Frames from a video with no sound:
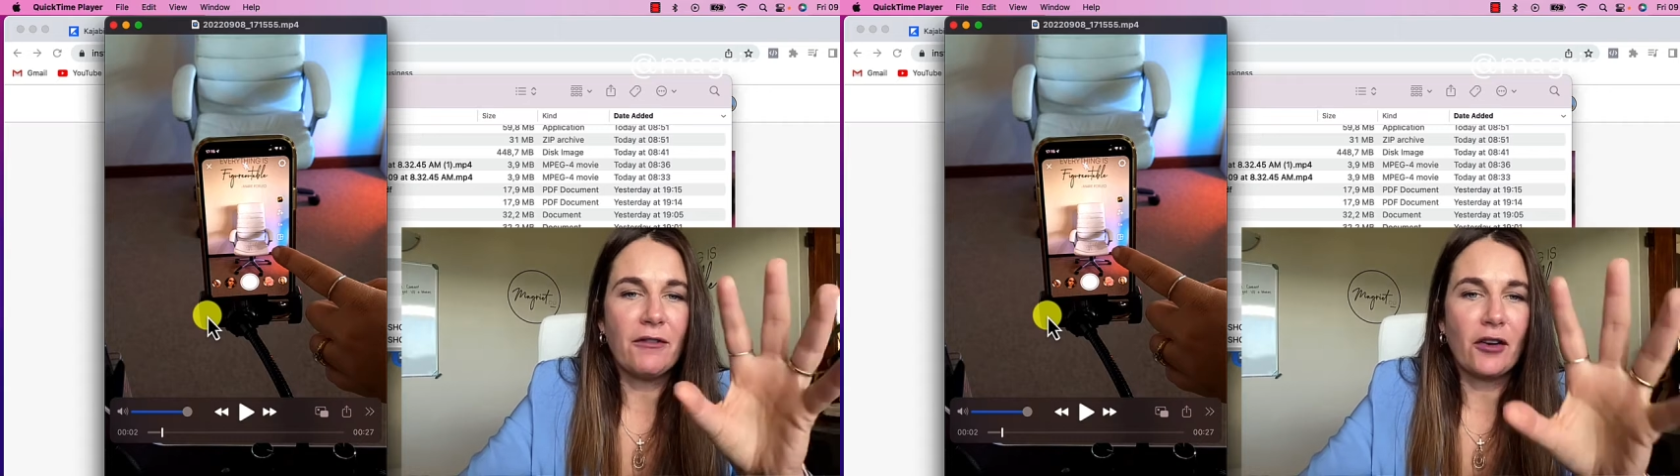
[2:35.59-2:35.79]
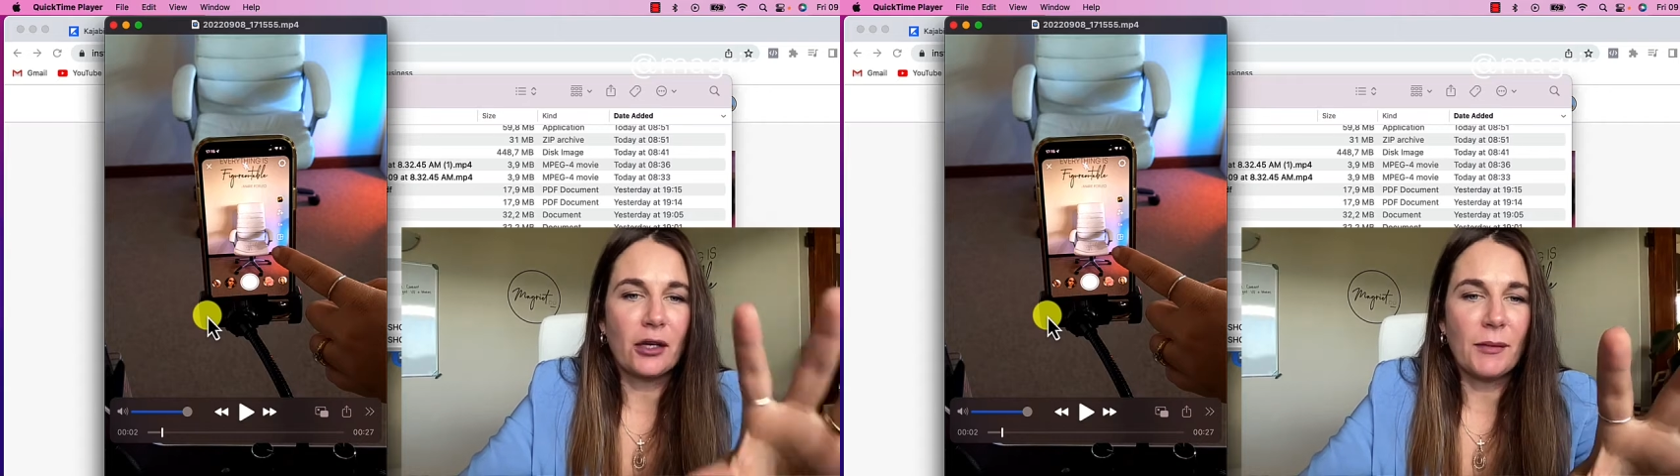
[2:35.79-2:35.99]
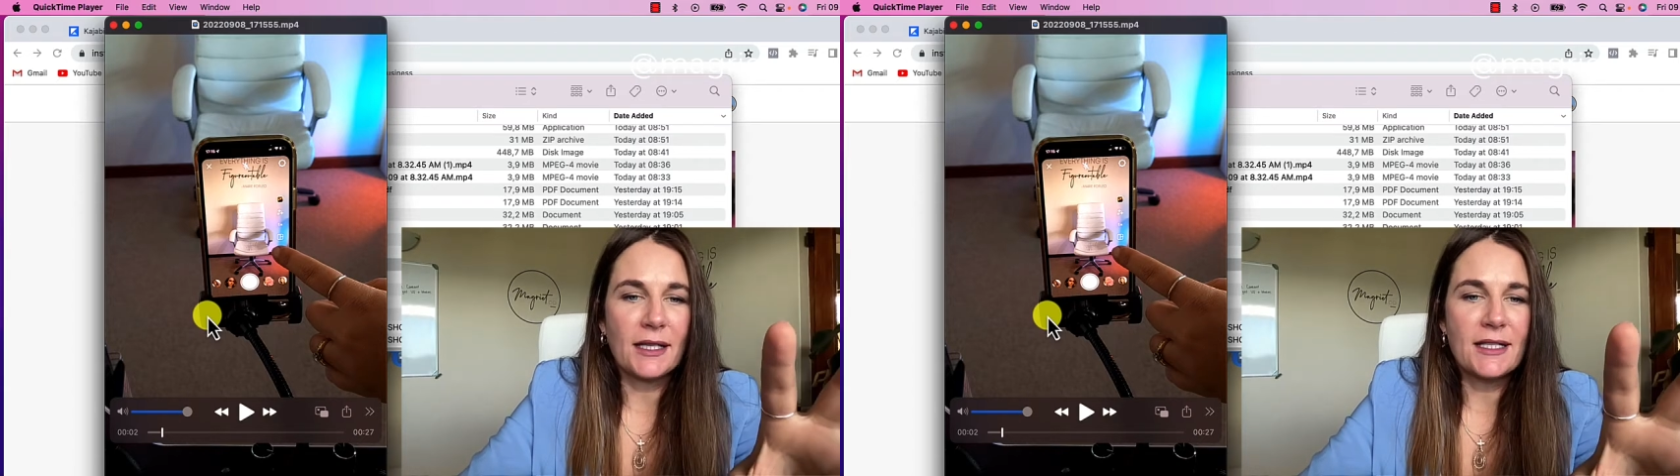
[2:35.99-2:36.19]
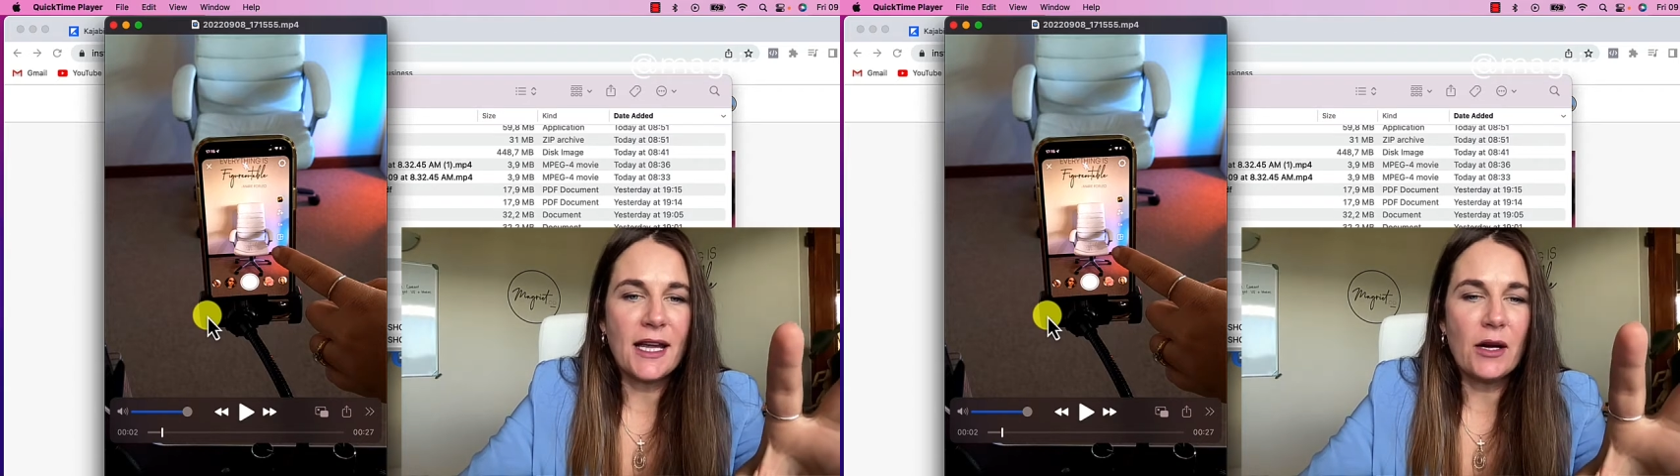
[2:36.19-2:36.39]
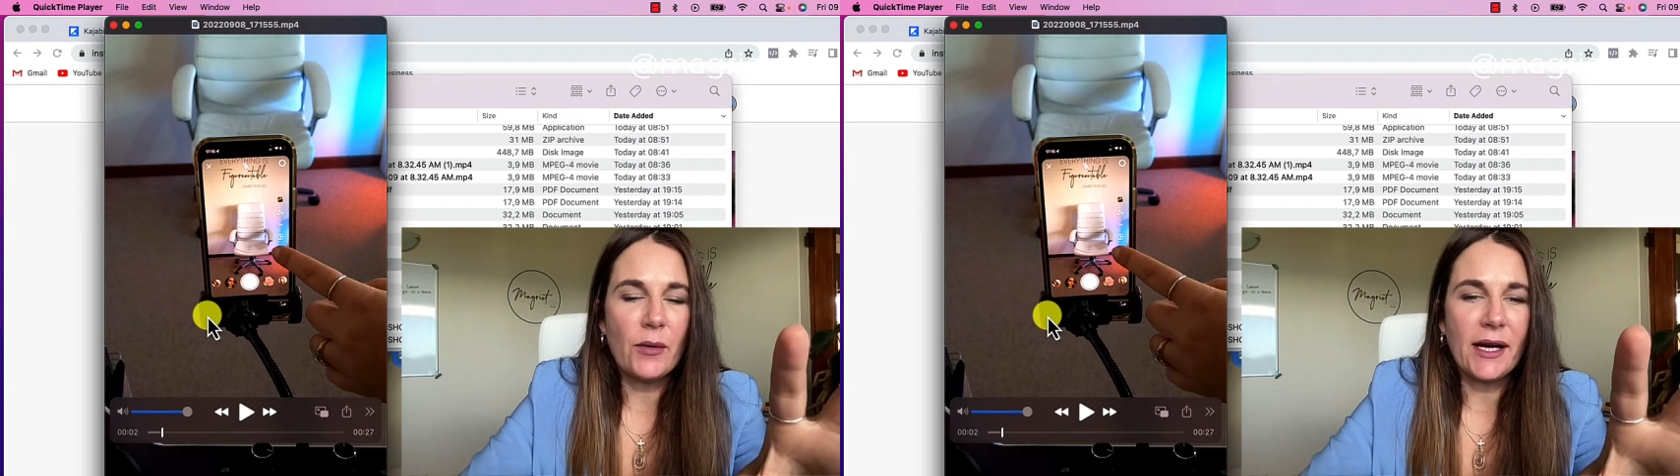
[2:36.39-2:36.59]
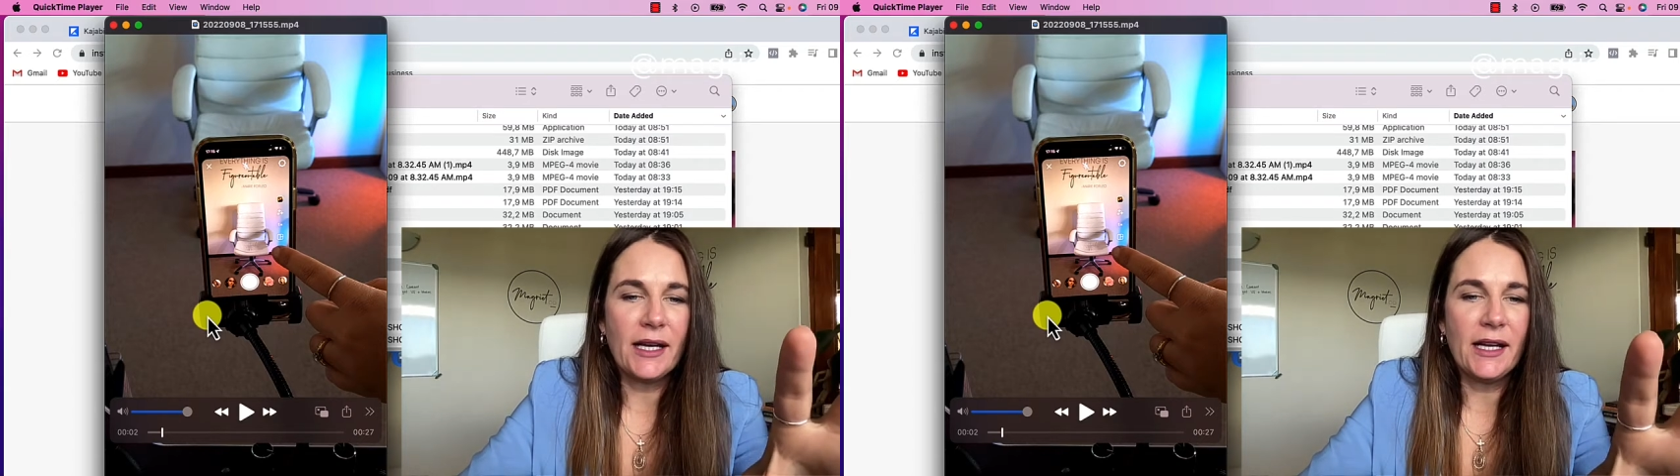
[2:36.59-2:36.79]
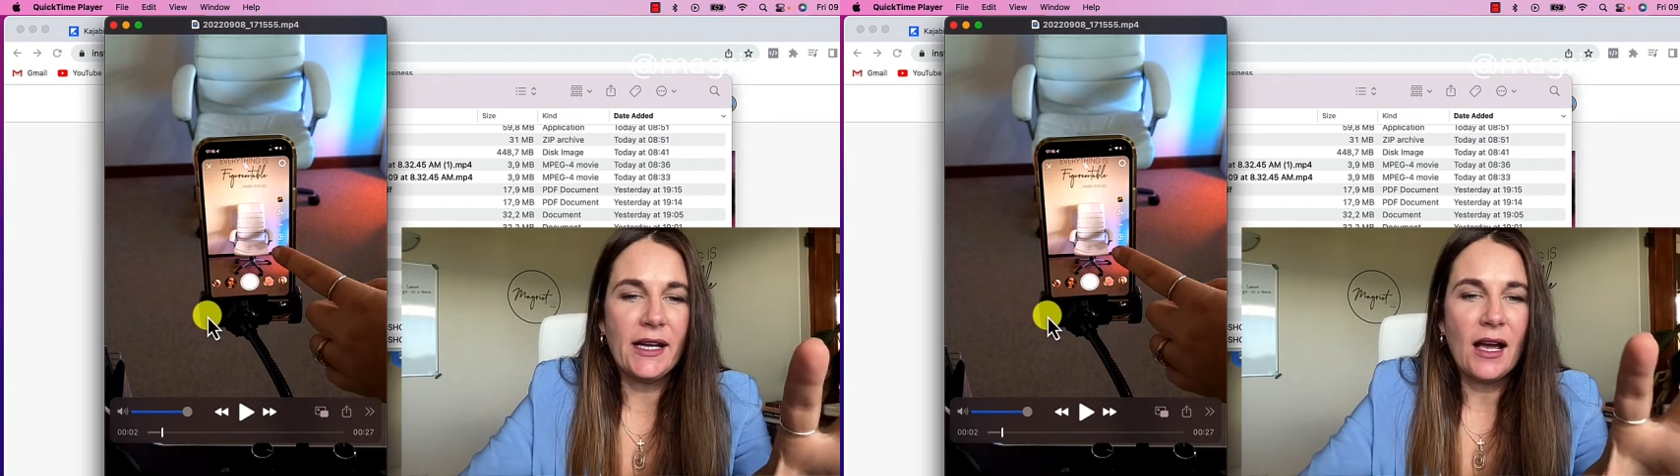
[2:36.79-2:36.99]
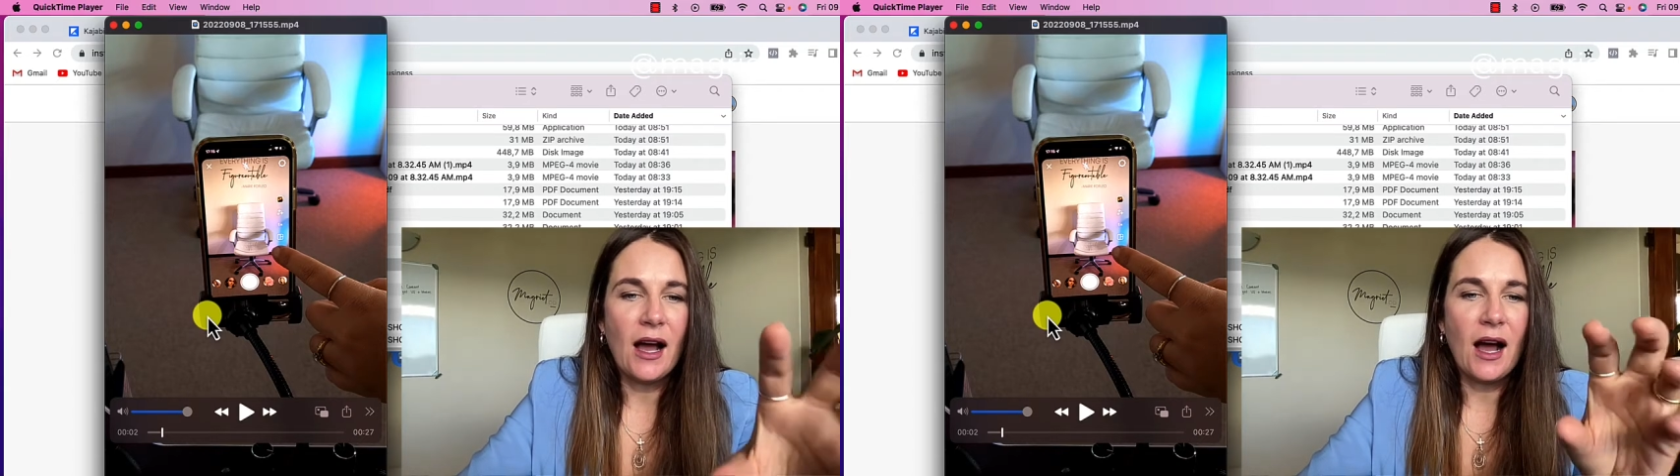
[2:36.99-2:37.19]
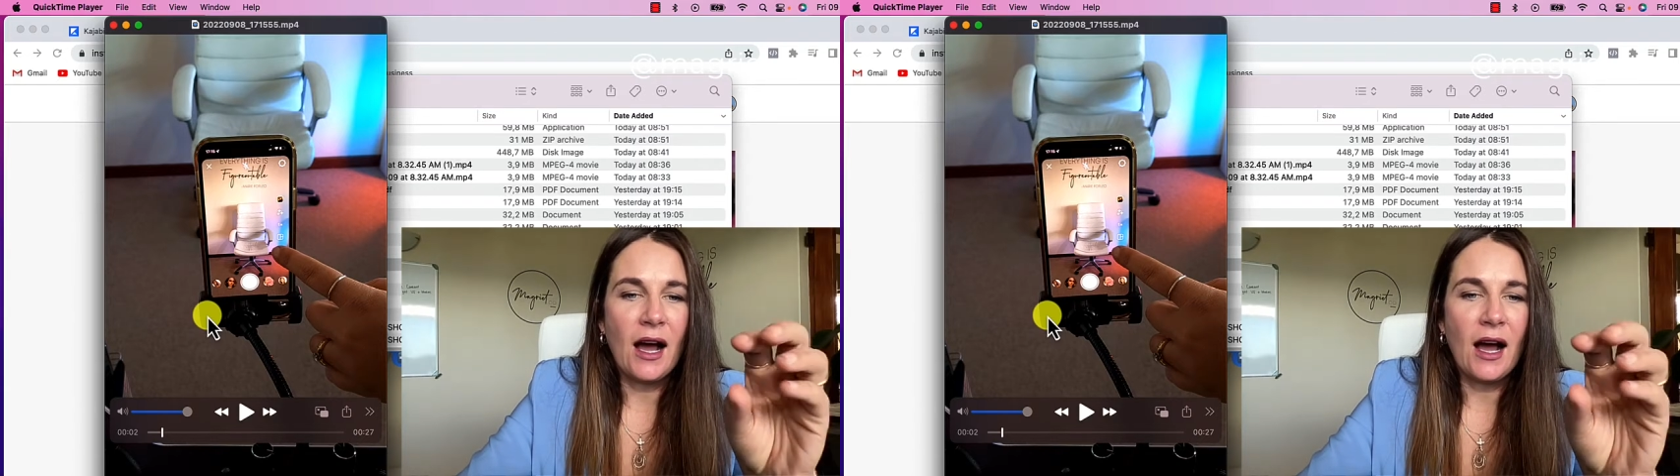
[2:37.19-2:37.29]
I've got my chair ready.